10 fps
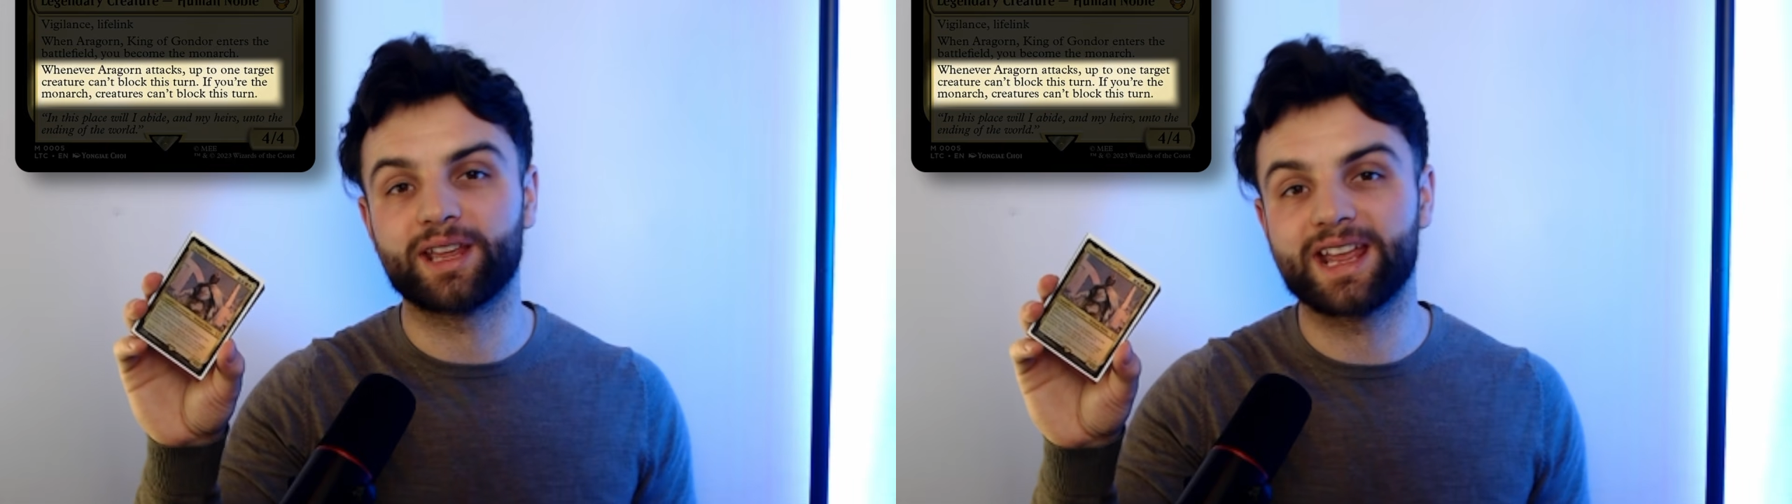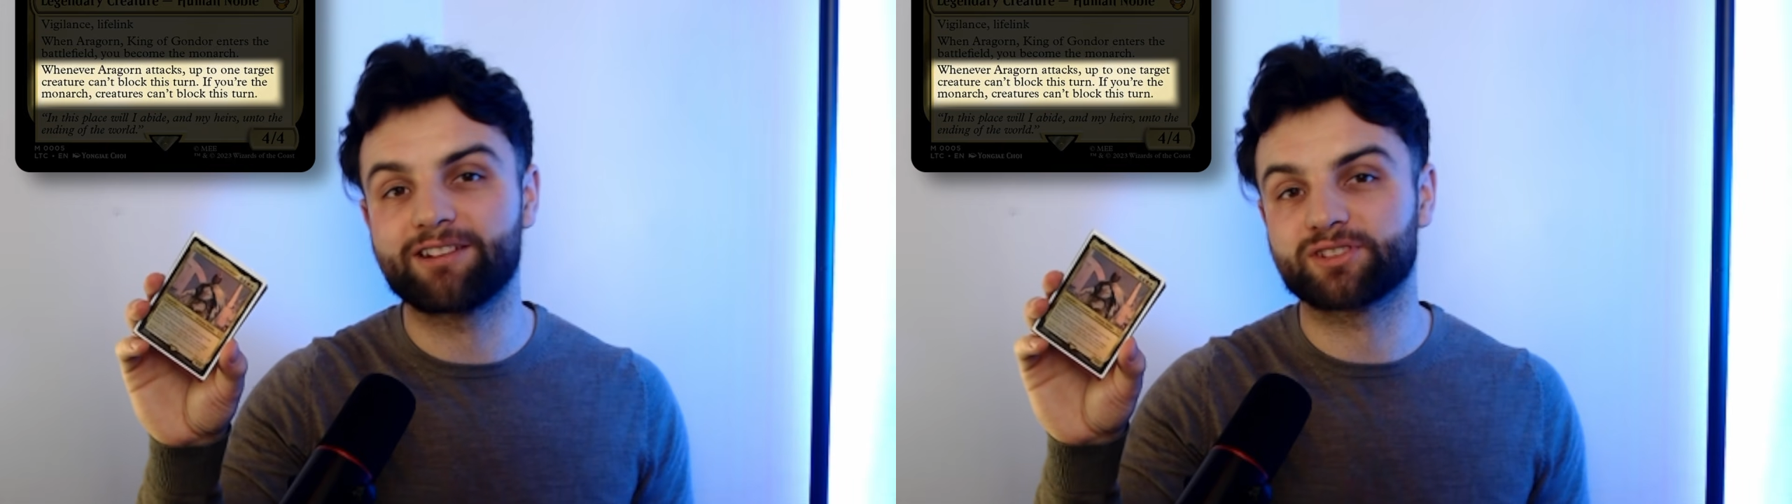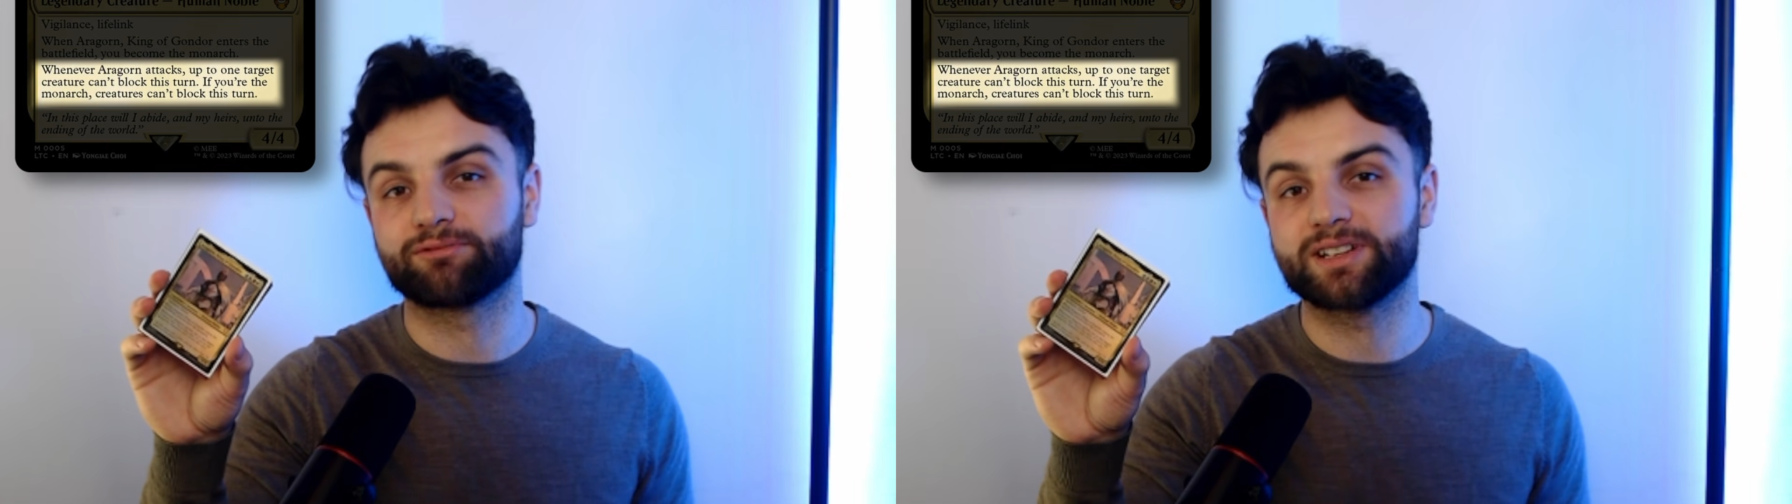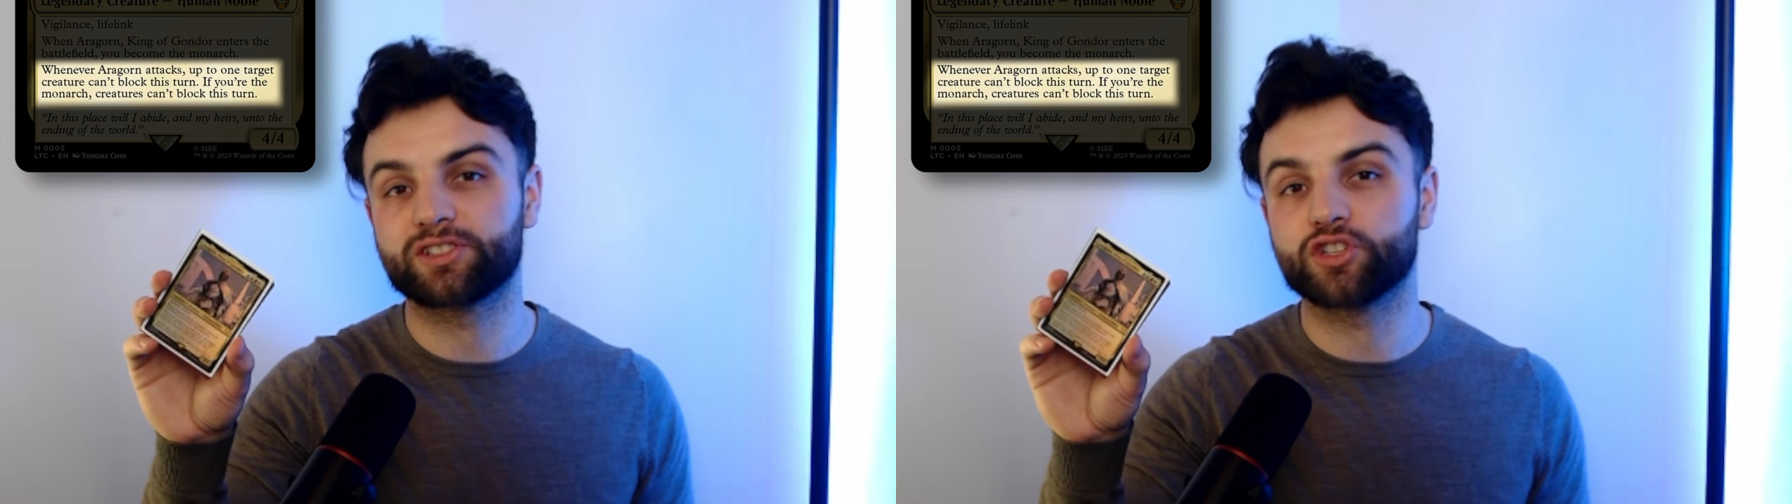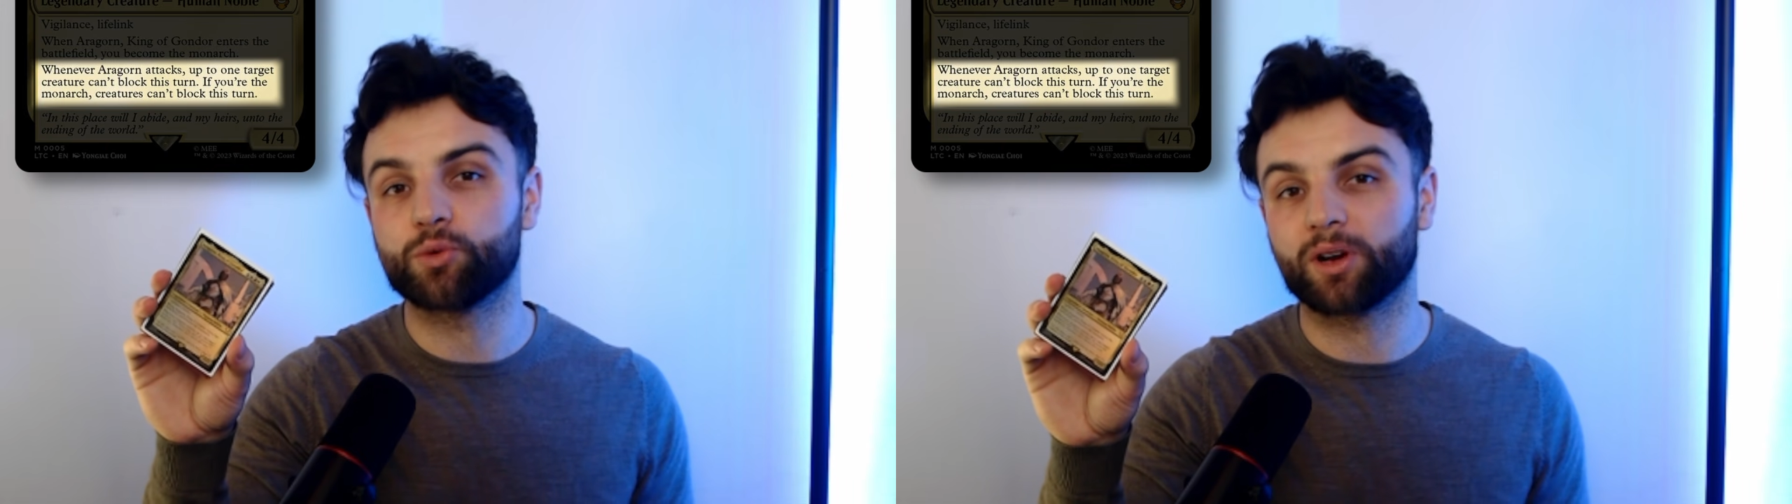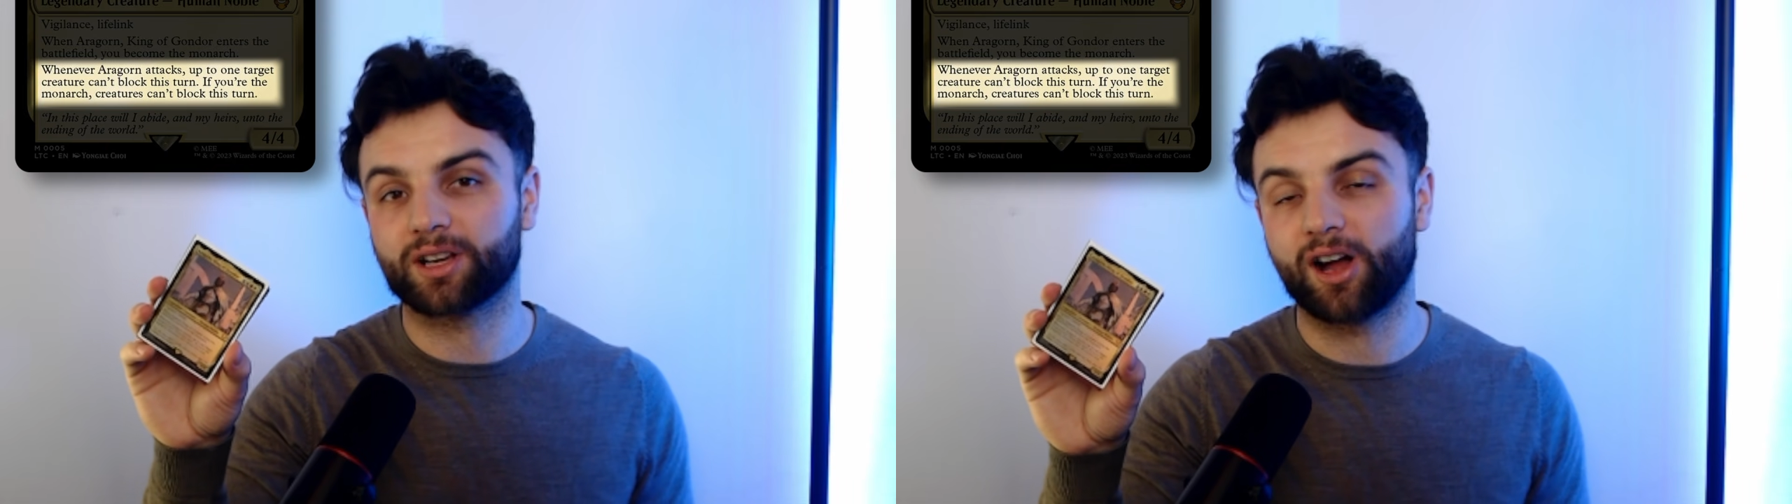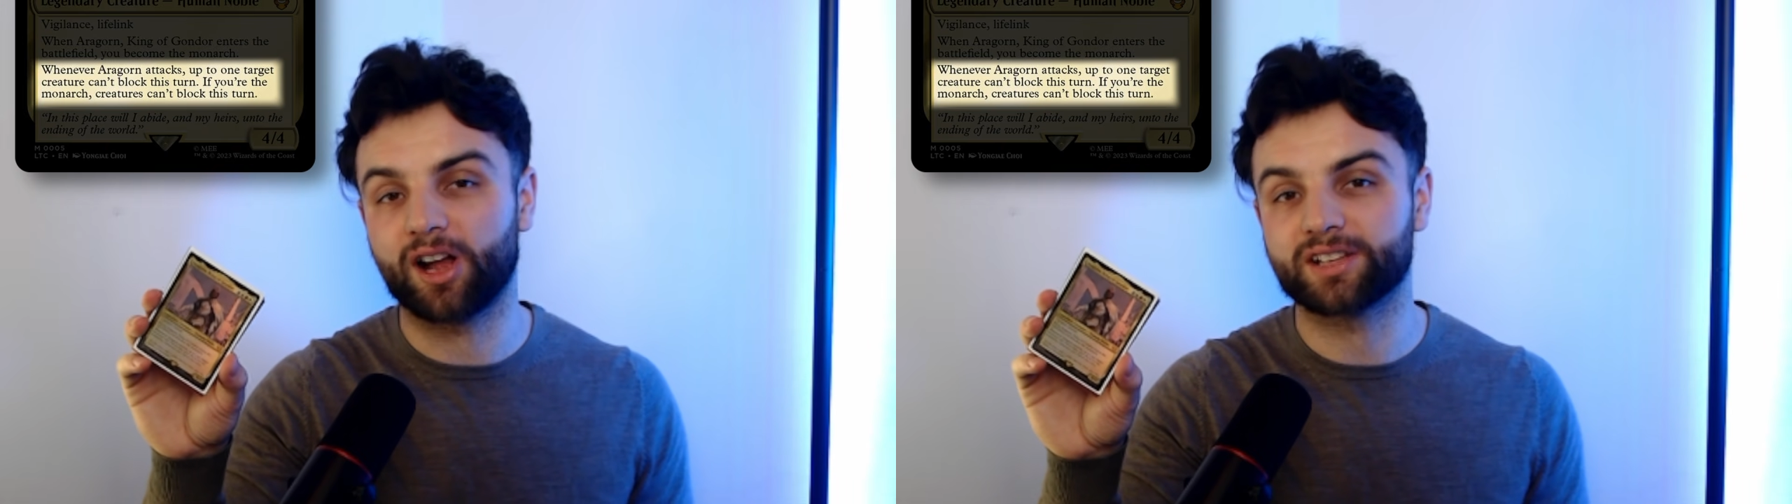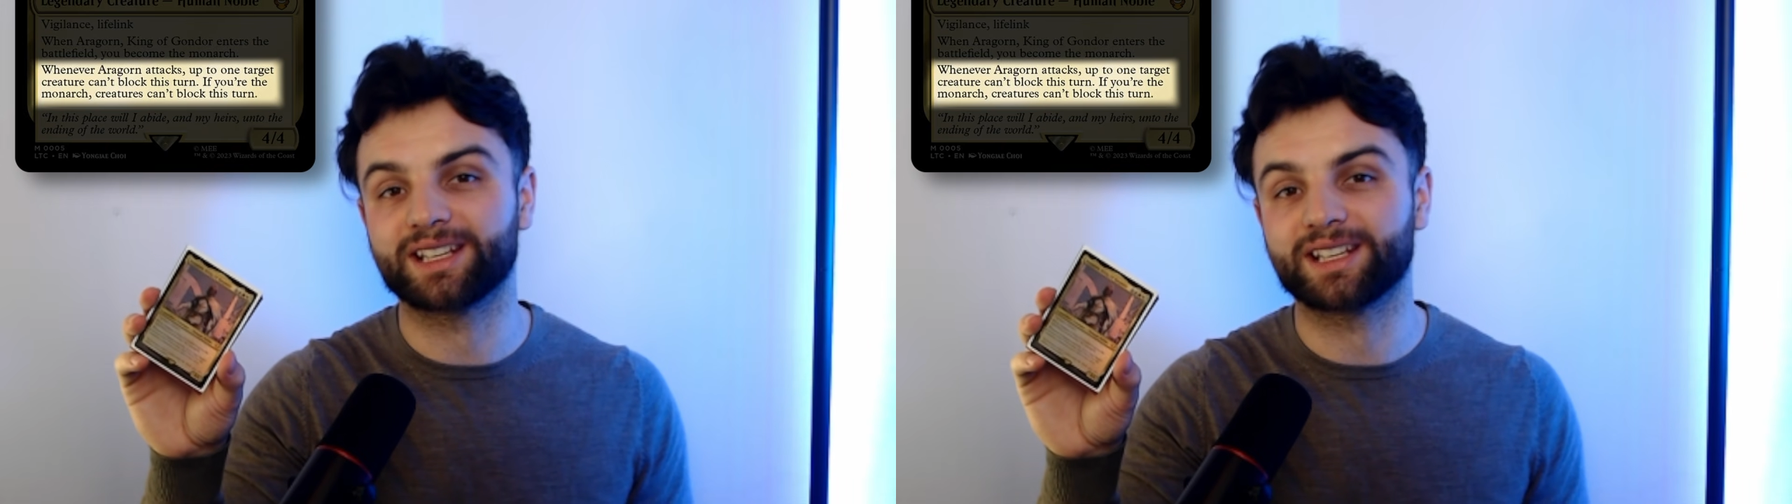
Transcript: here is the reason you want cards